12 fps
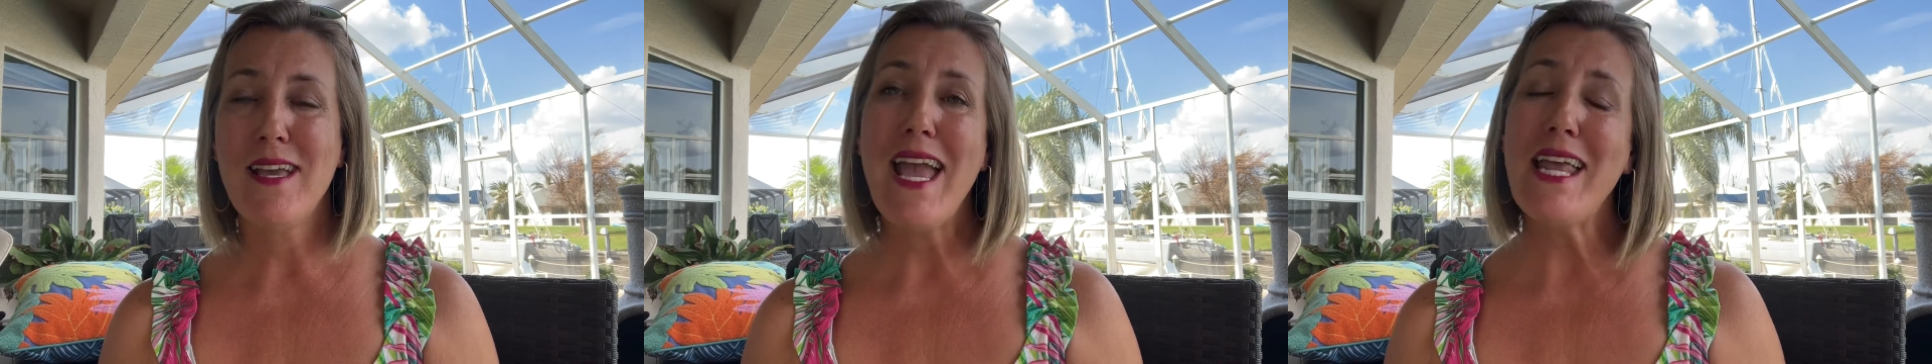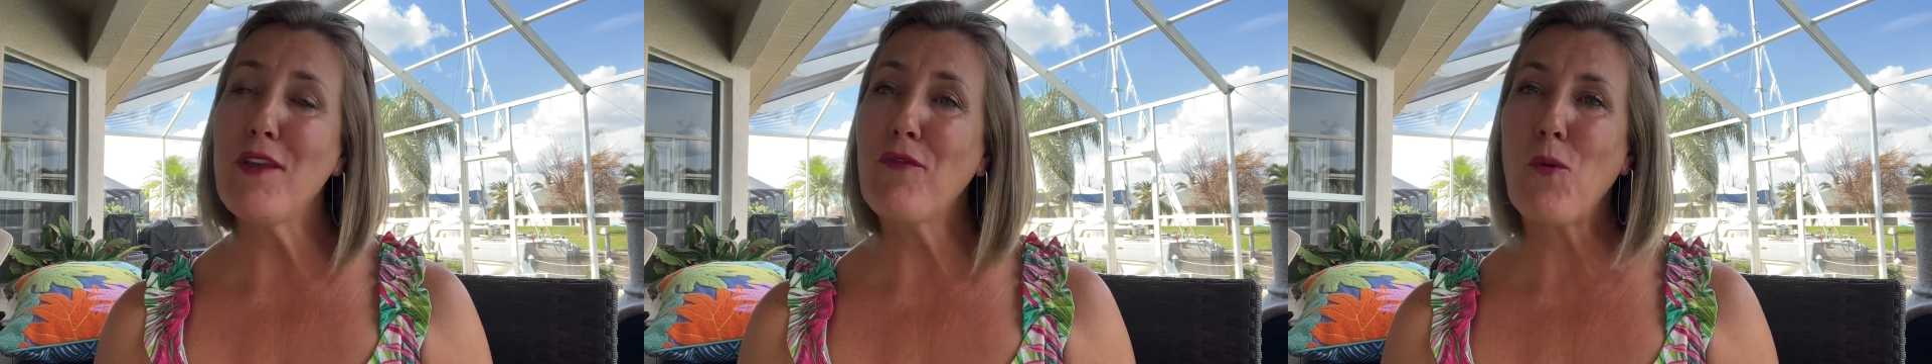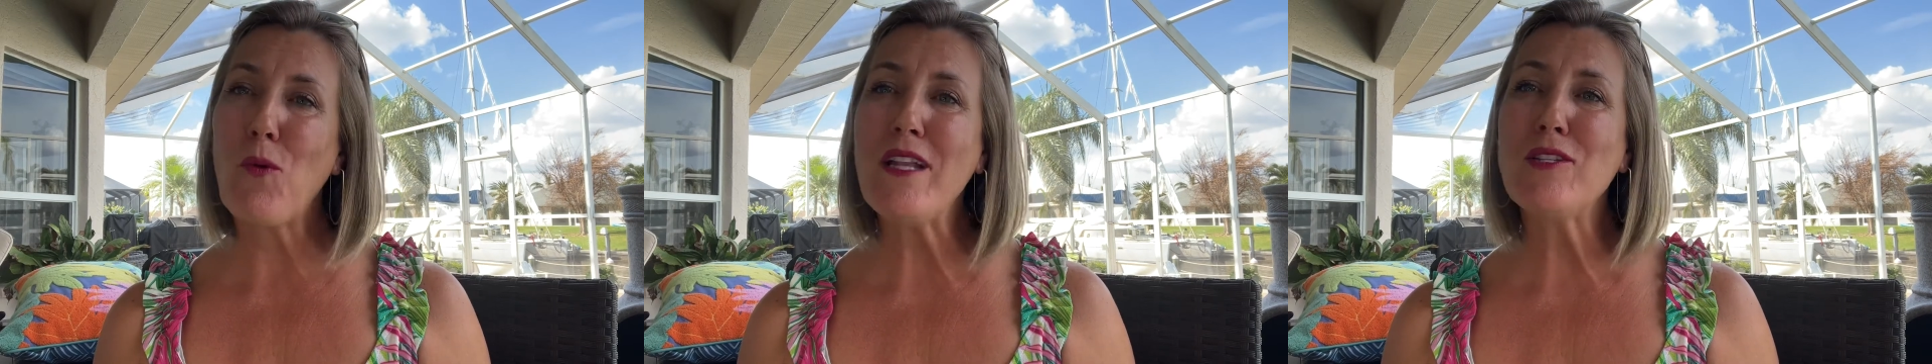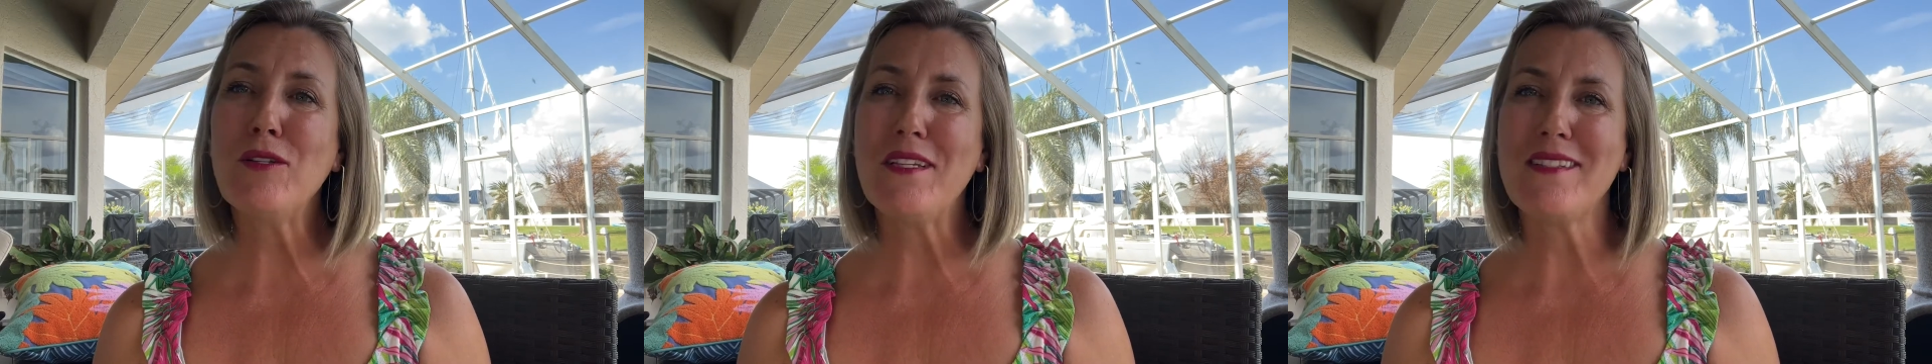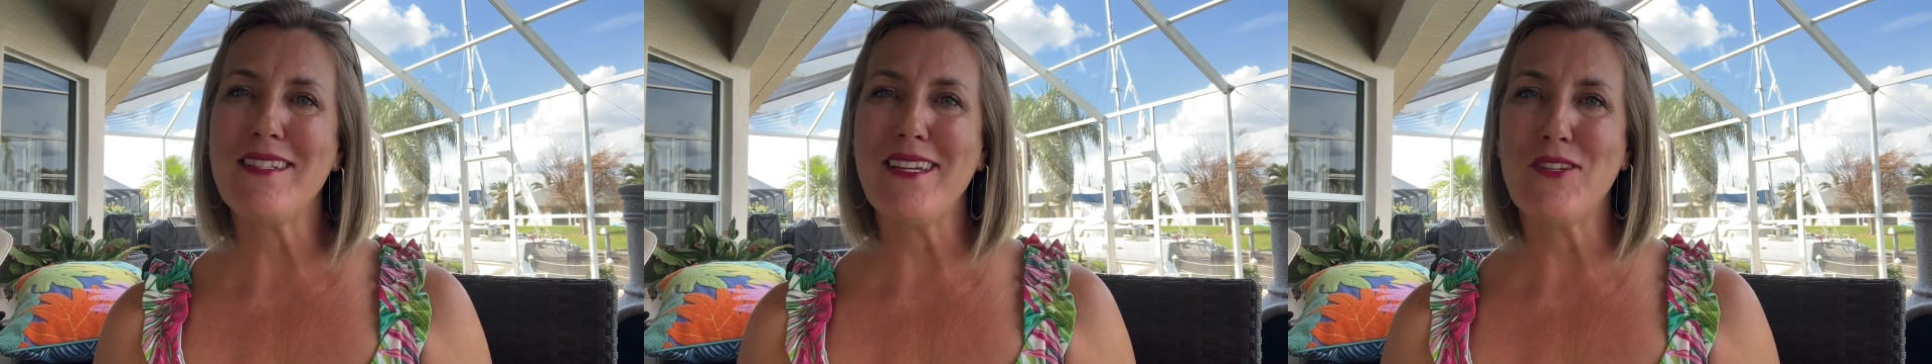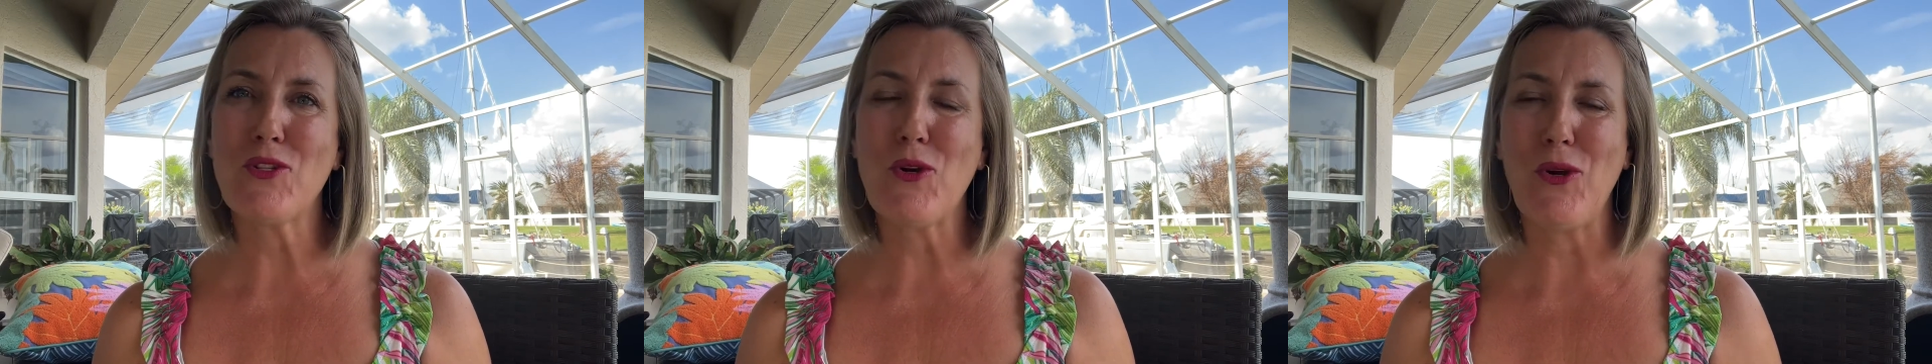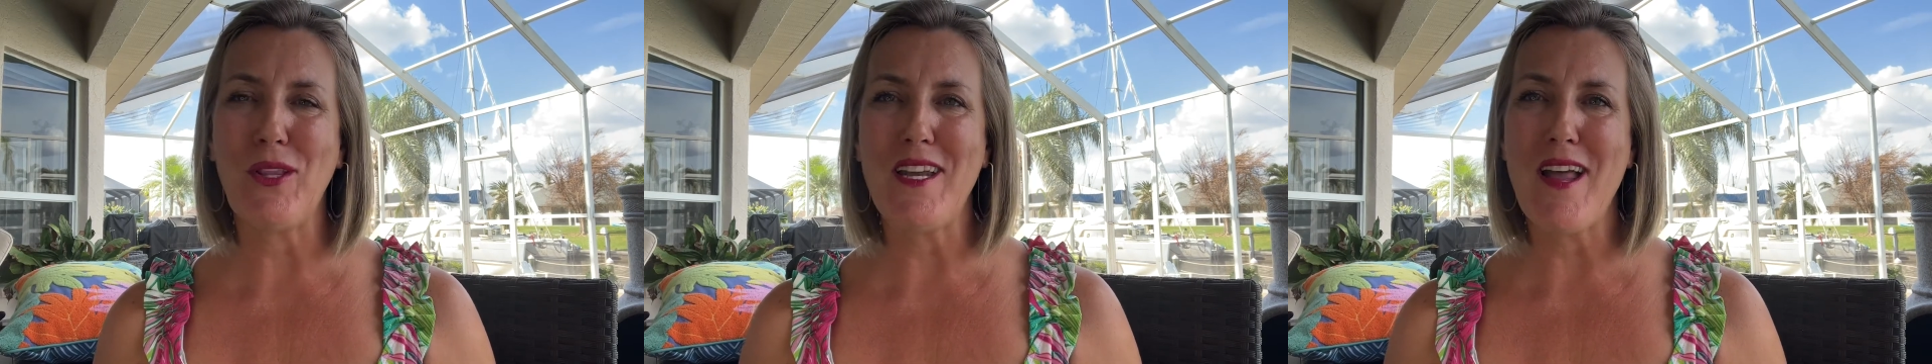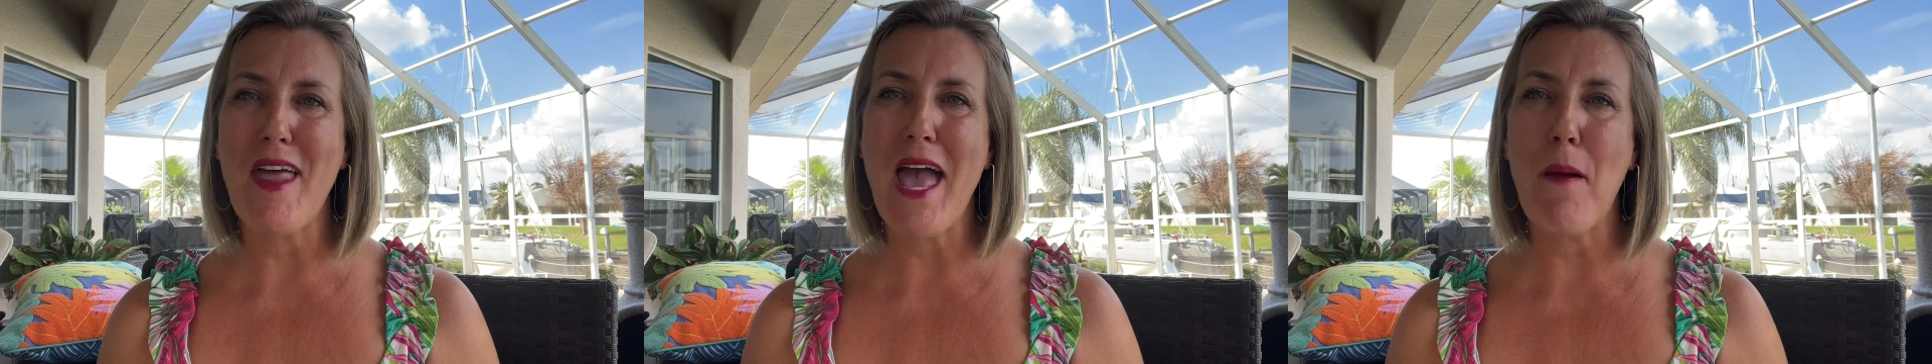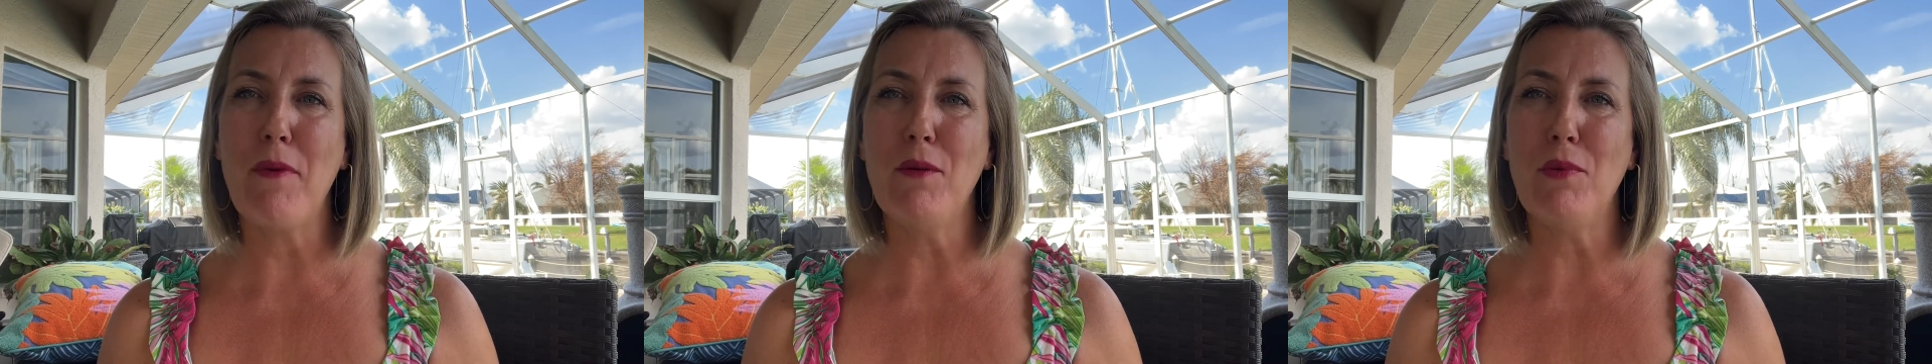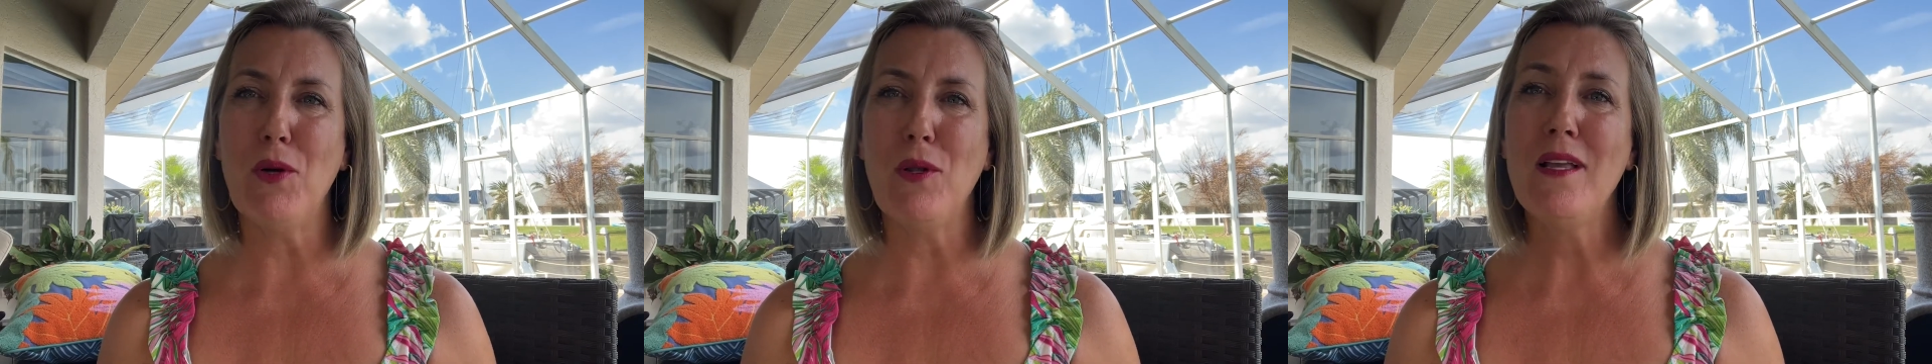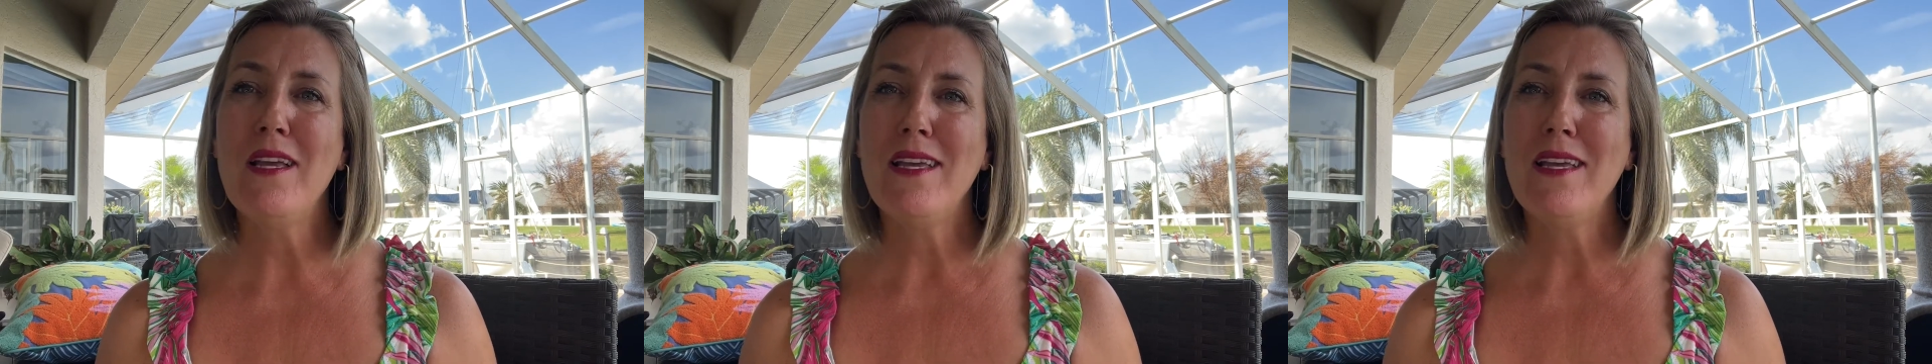And if a rental listing is currently not habitable,